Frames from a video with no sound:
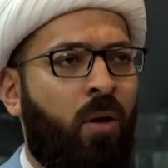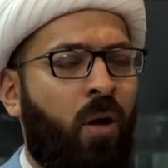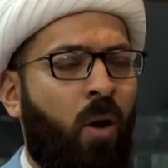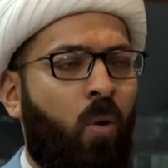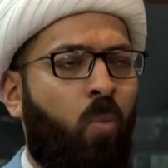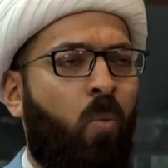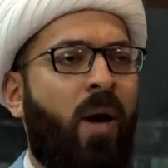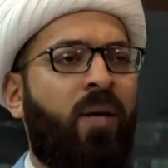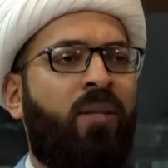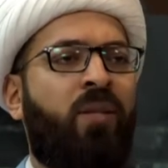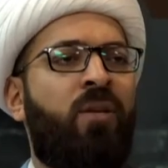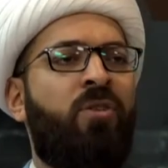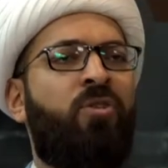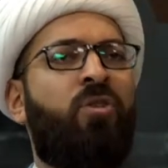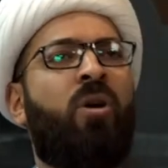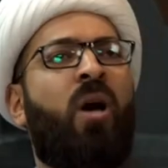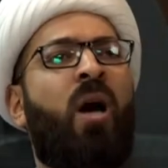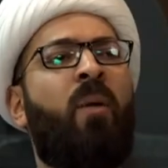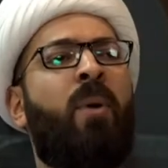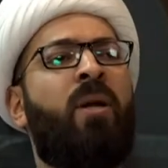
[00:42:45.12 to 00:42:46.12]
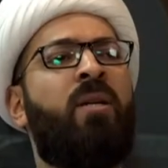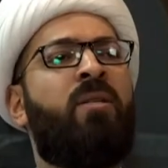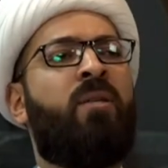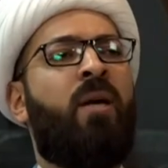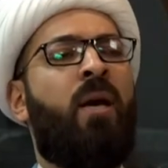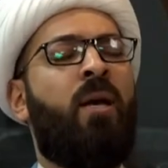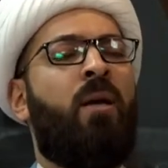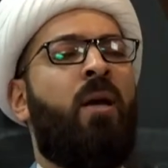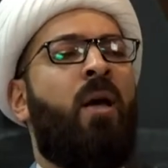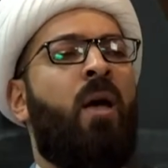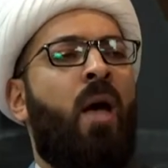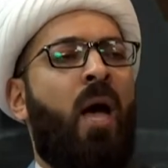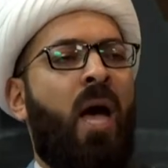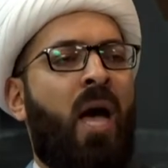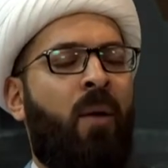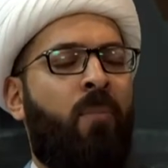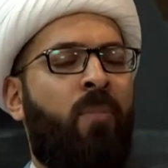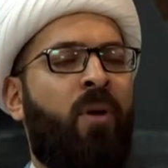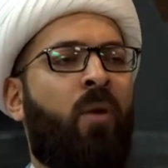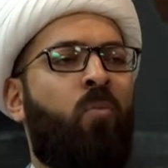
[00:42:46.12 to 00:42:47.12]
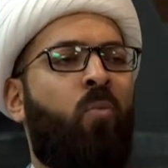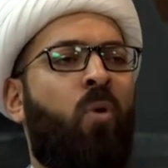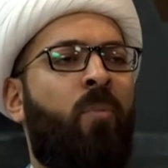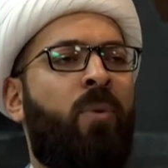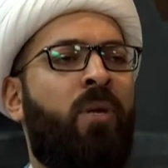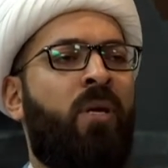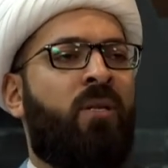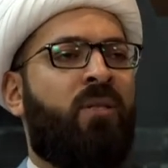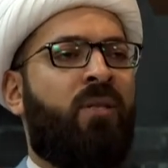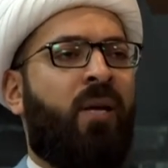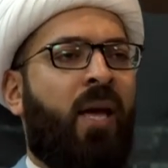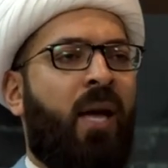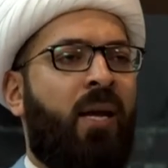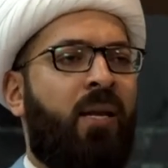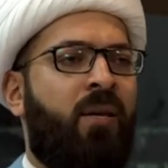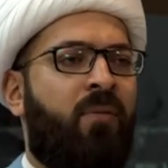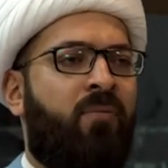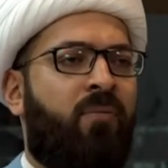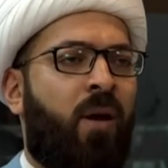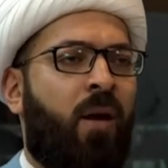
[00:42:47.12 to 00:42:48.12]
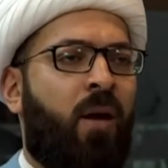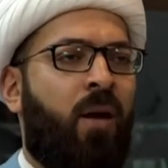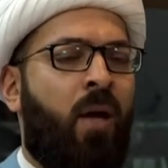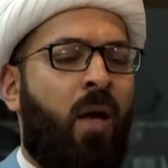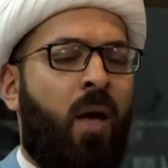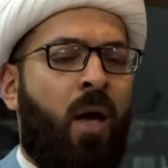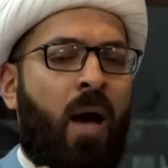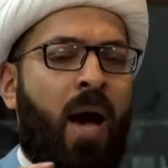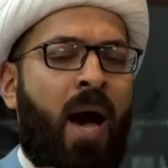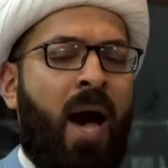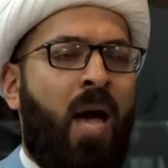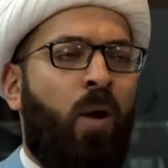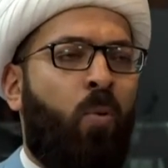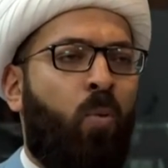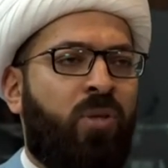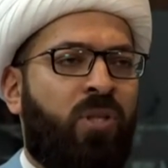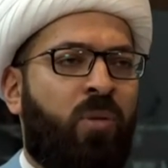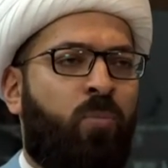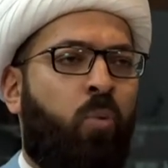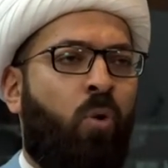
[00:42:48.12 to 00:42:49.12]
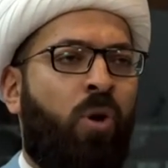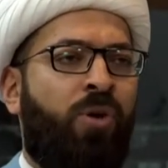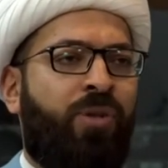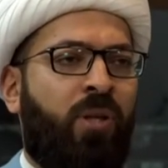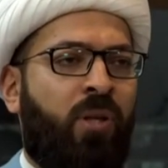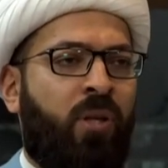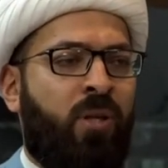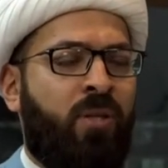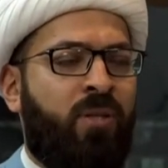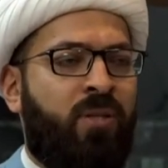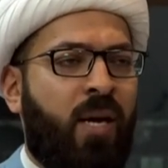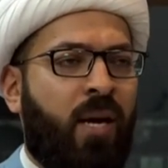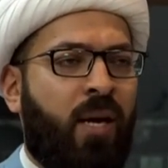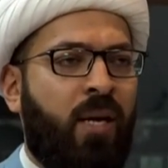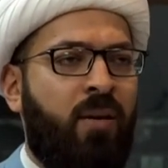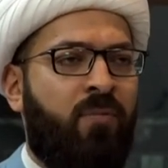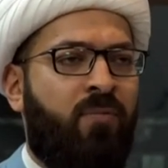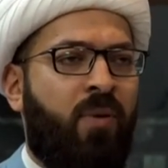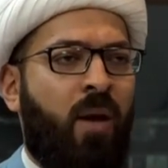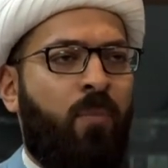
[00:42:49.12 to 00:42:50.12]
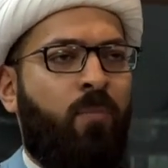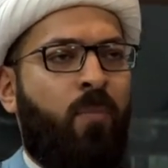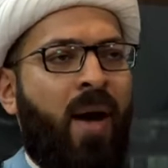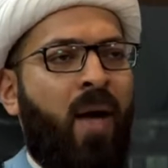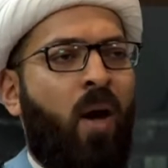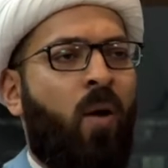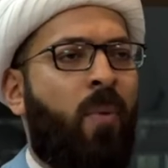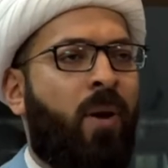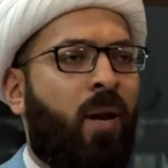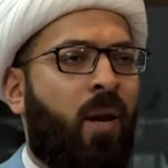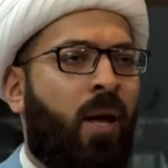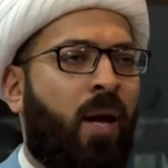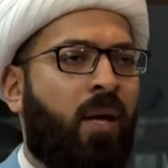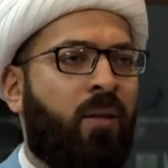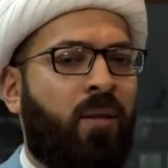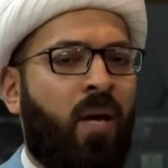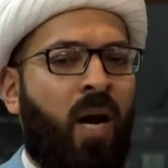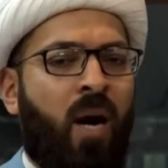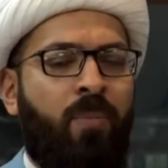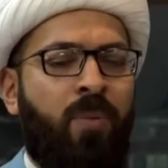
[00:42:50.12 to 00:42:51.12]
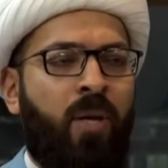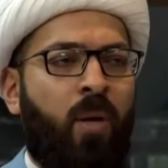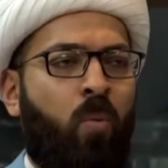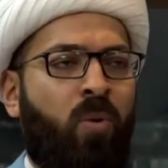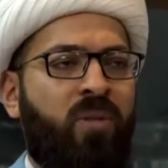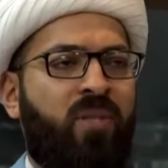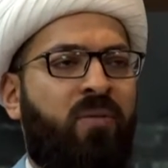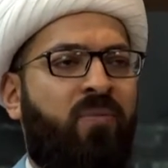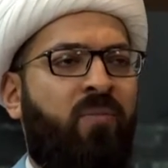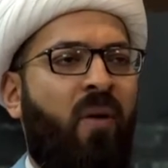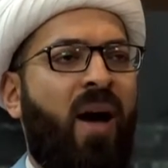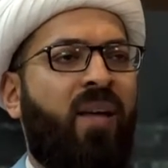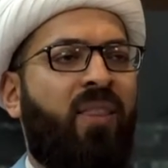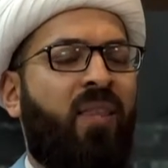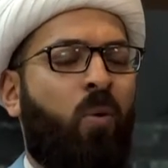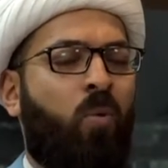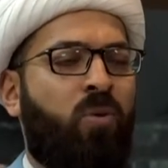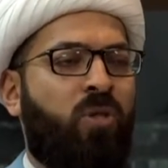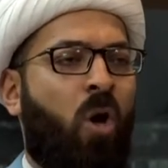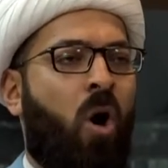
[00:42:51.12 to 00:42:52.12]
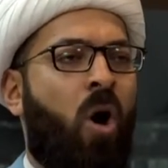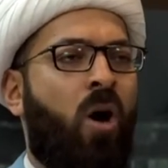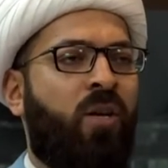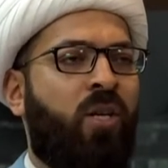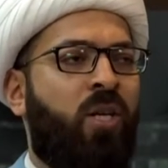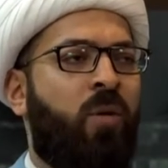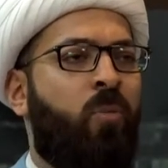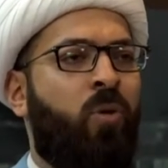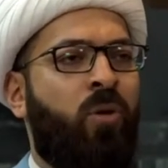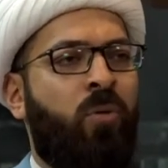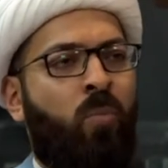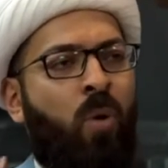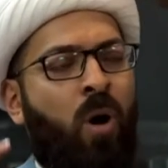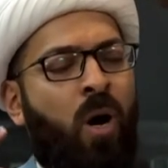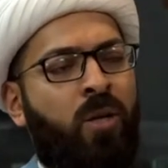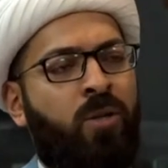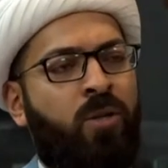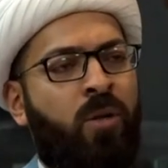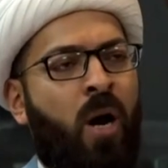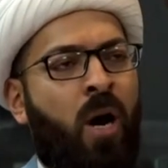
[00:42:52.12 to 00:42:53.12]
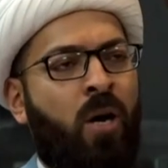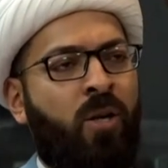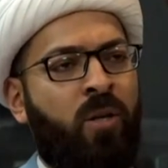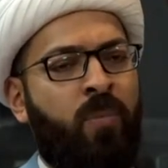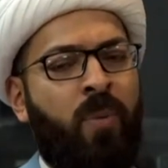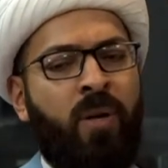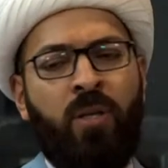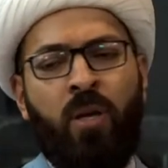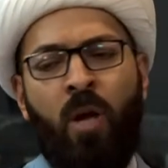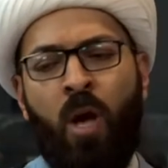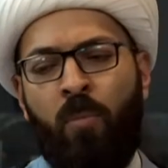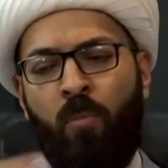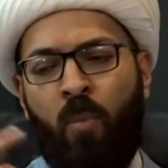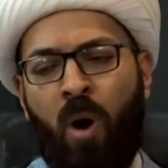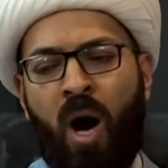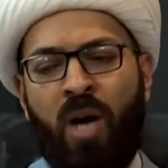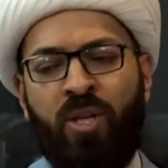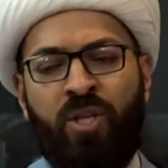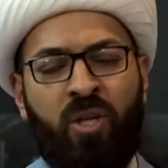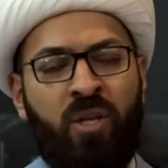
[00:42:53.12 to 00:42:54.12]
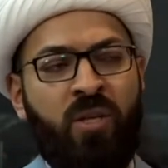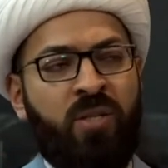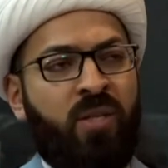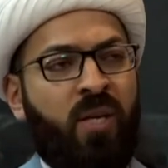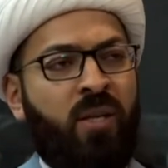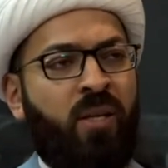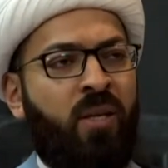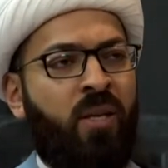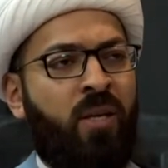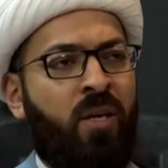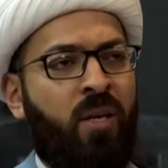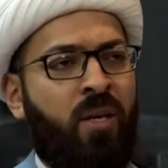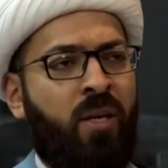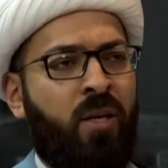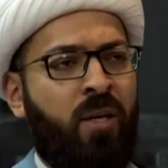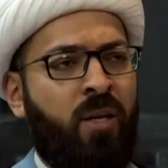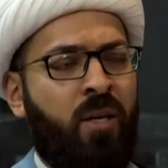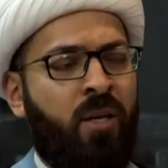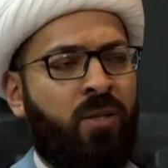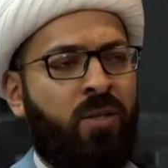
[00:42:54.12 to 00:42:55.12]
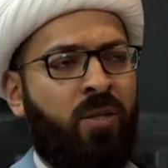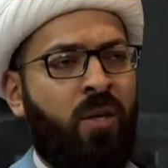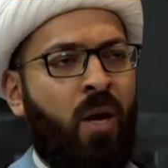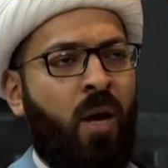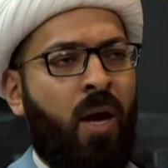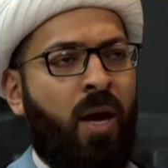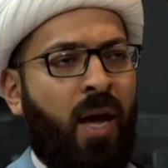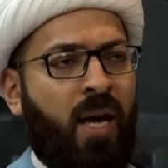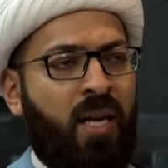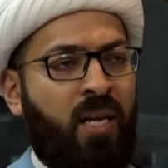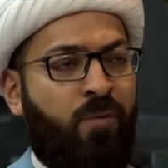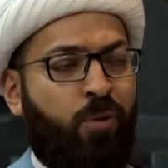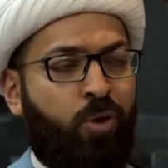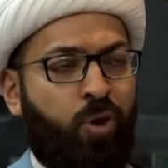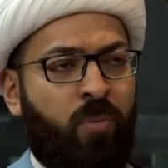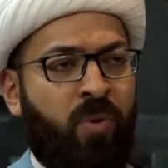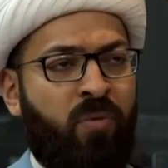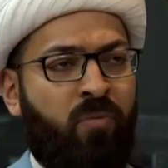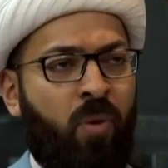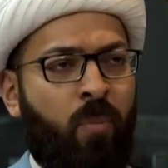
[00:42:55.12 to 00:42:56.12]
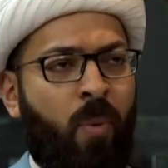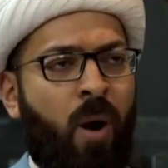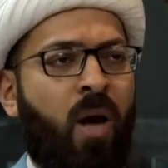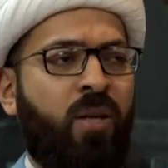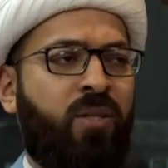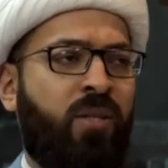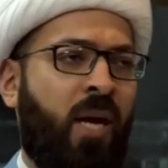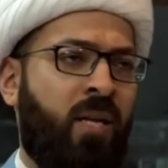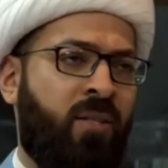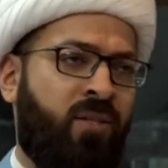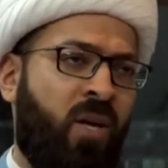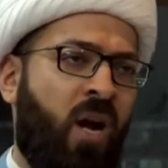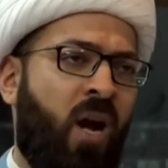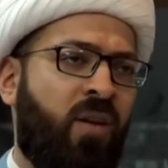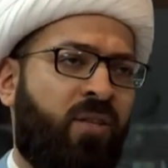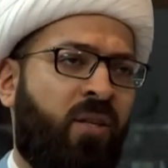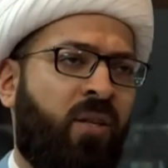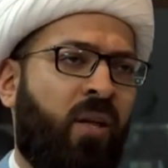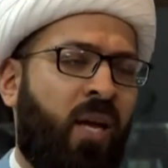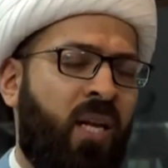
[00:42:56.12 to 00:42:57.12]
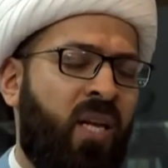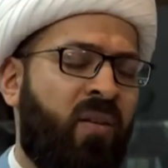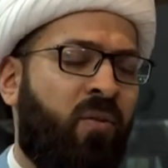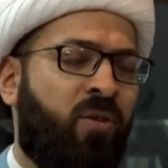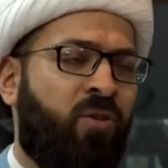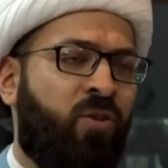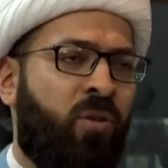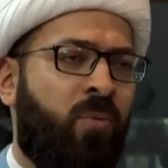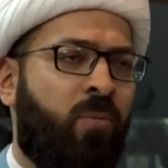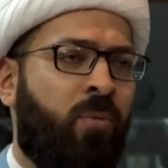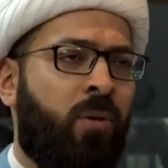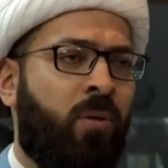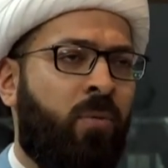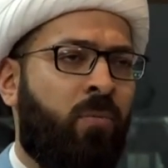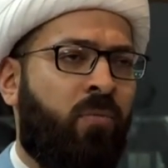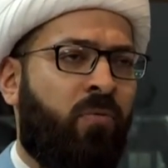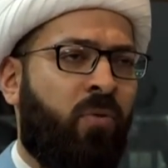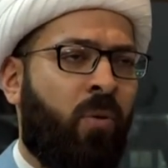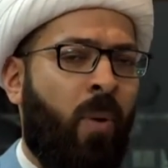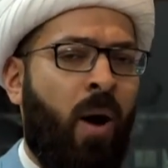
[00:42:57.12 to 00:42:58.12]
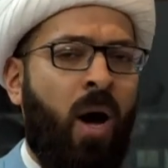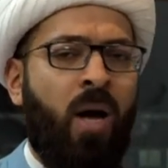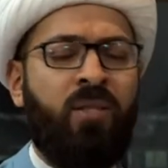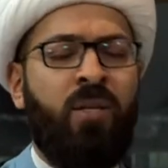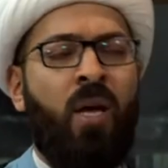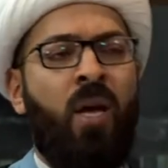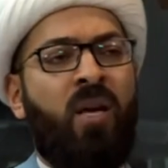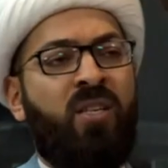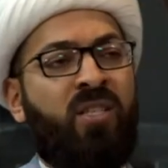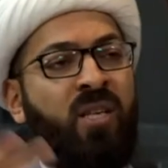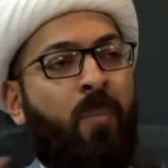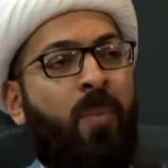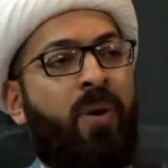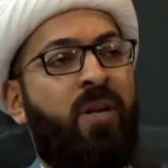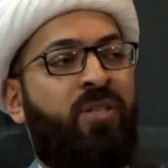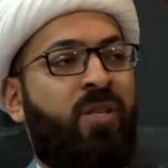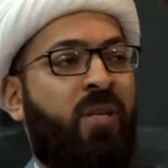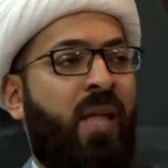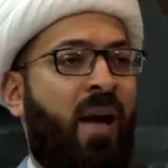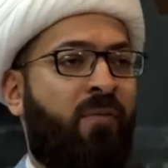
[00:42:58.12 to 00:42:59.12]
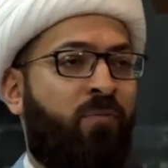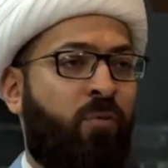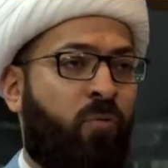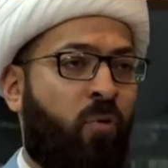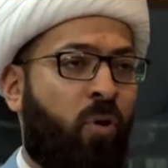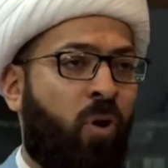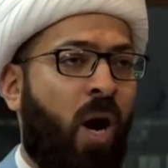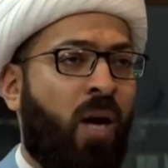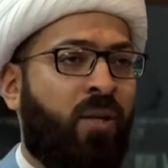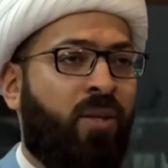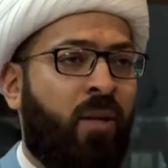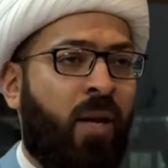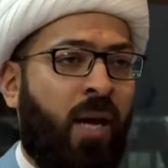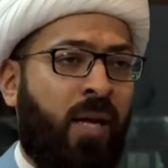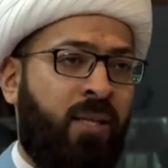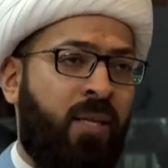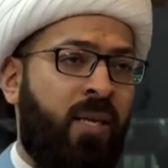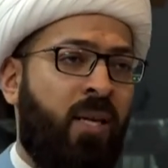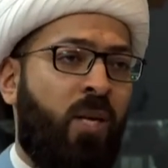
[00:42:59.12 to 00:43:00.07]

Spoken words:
Why didn't you come and say, Amir al-Mu'minin is the Khalifa? I was appointed in Saqifa by Umar al-Khattab. There was a fight, there was an argument. Muhajirin said, he is Khalifa, should be from us. Ansar said, Khalifa should be from us. Somebody said, have you forgotten Ghadir?